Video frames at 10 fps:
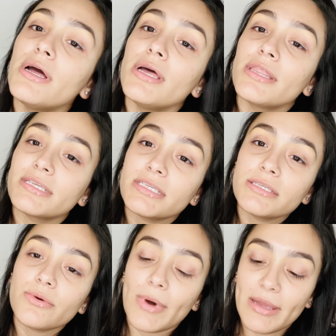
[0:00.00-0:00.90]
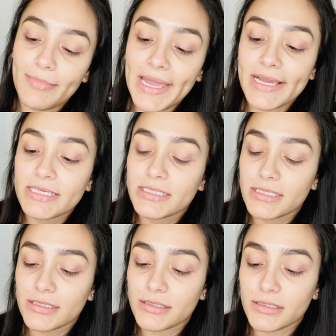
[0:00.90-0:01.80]
This is a white base,
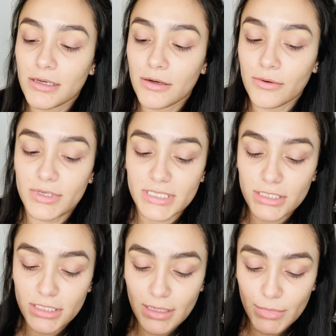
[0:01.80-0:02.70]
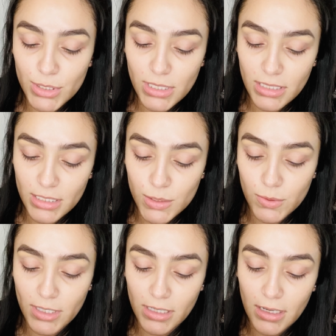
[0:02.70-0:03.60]
so essentially I'm using this
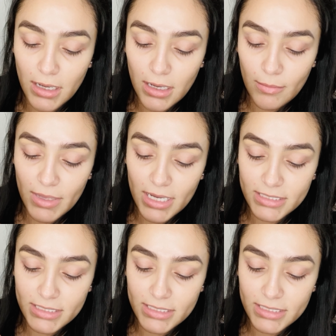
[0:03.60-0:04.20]
one because